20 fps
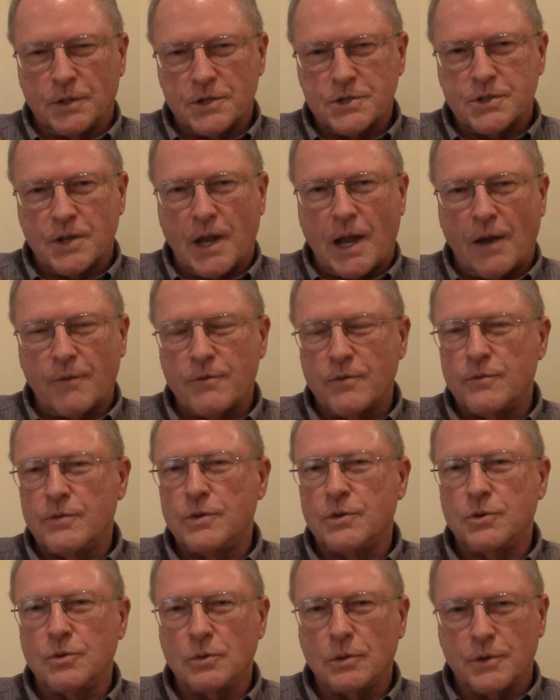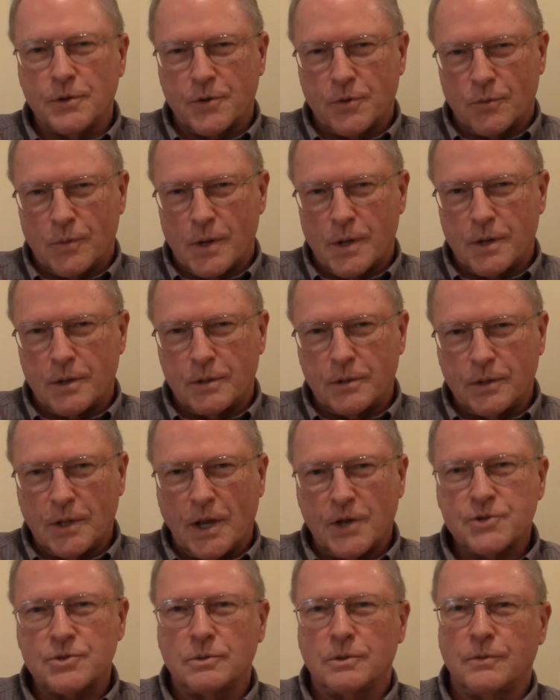staff of the newly created
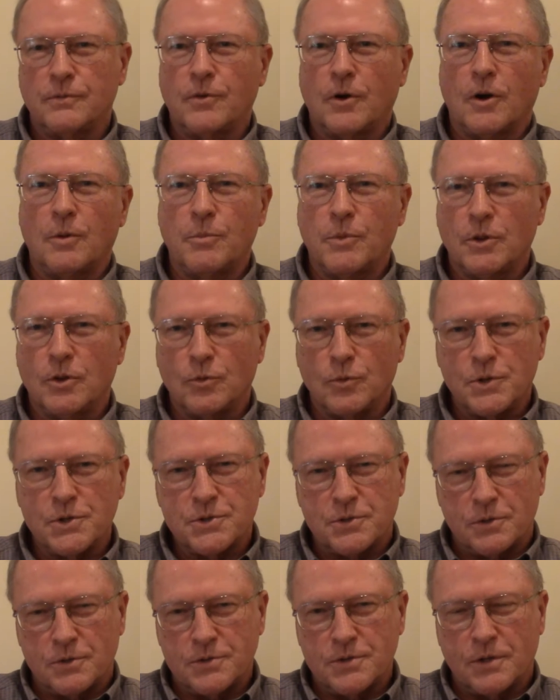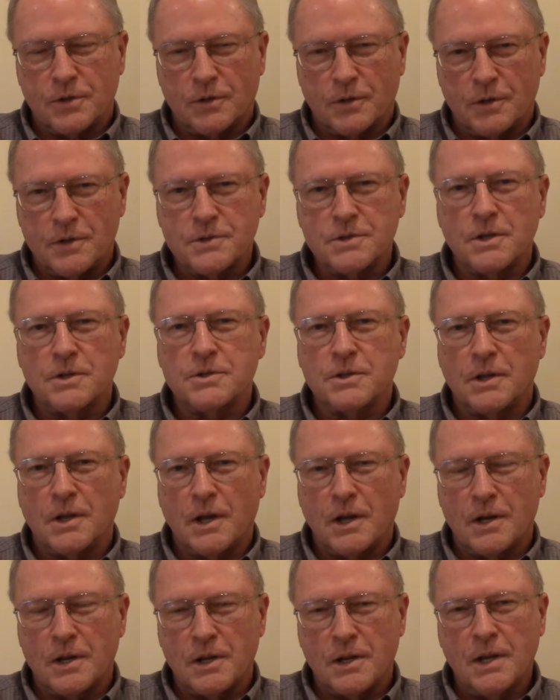National Environmental Research Center in
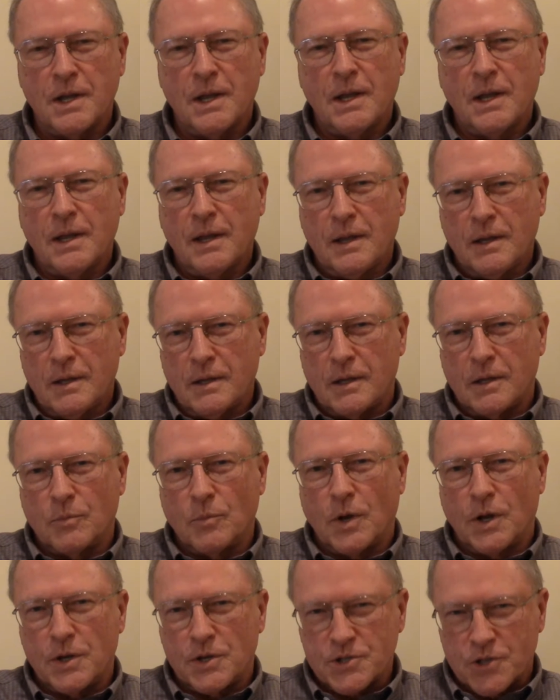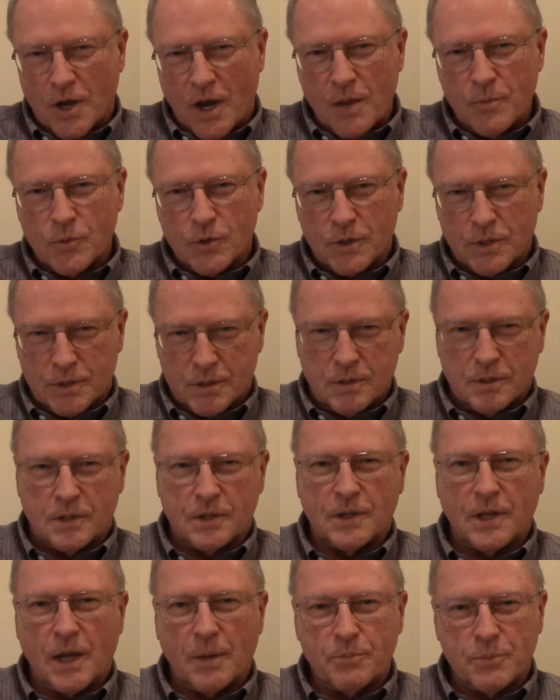Cincinnati. And my assignment
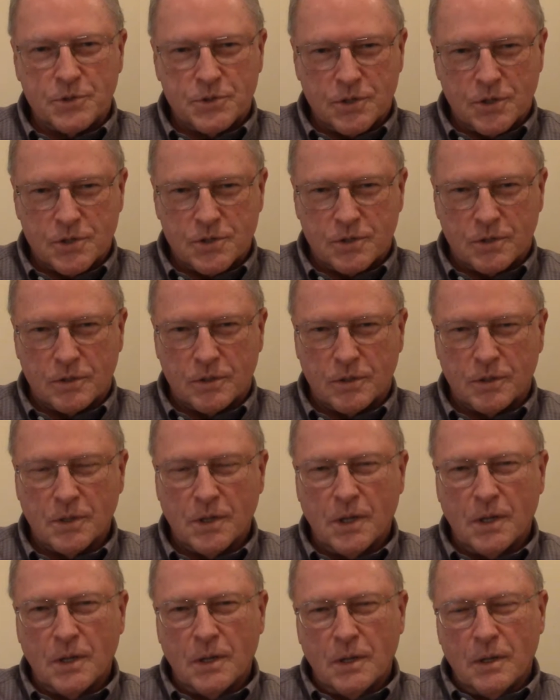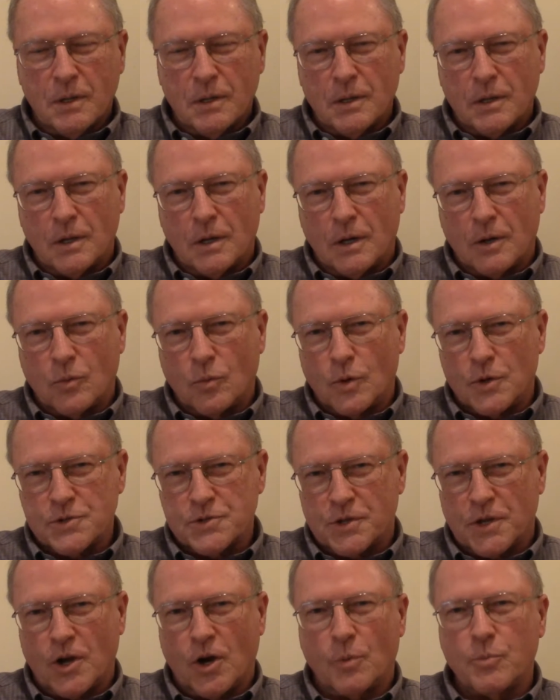in that position was
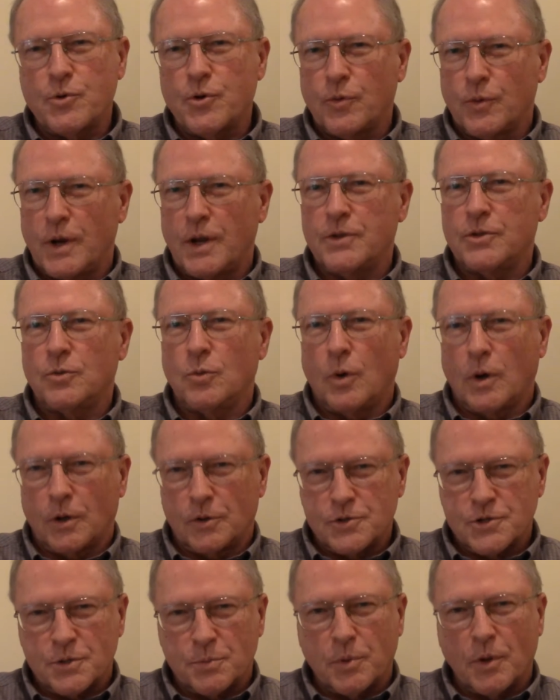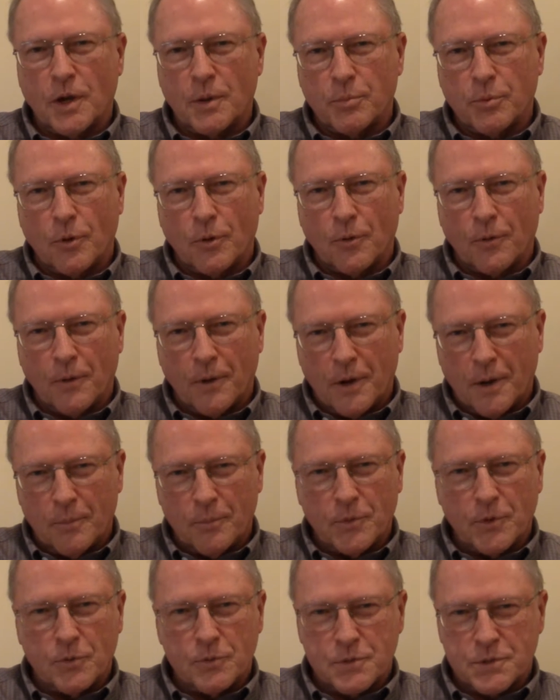to help create the water supply program
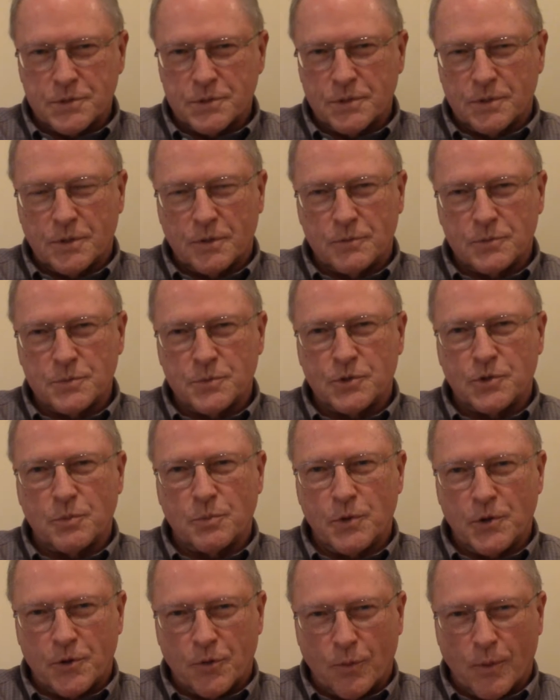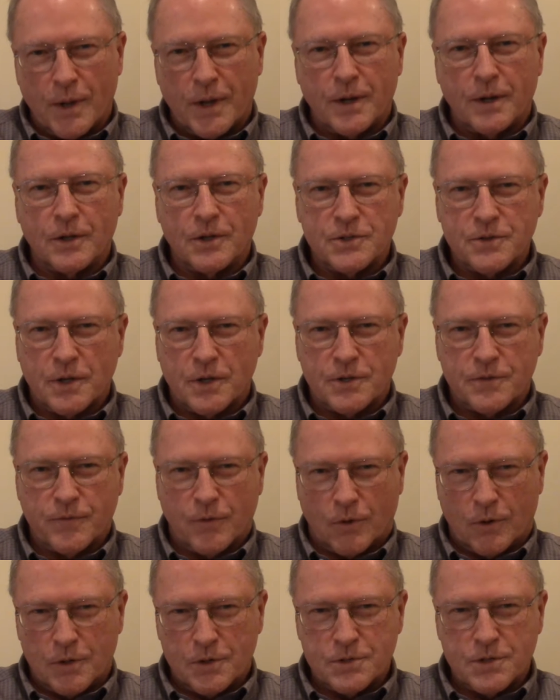that was to be created as
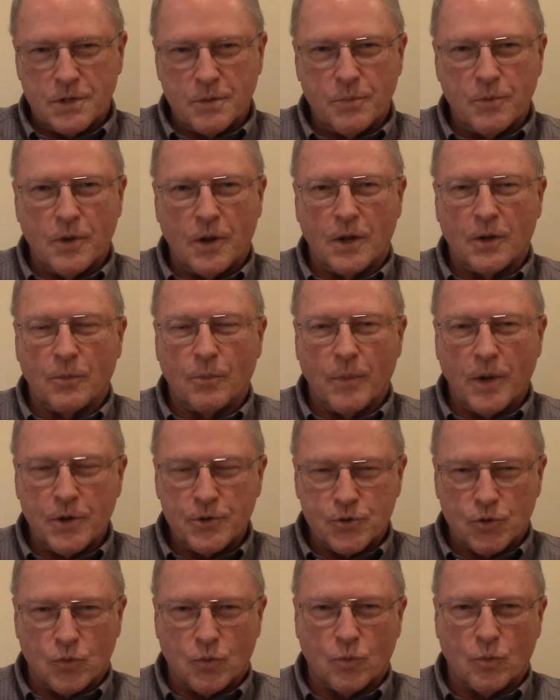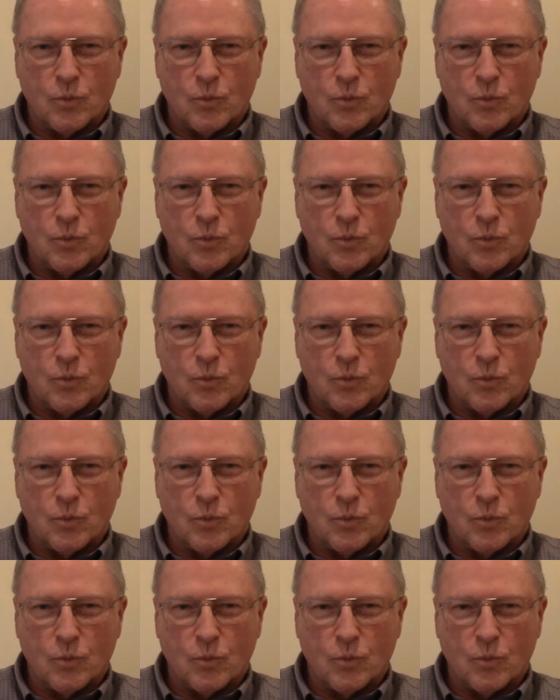far as EPA, a major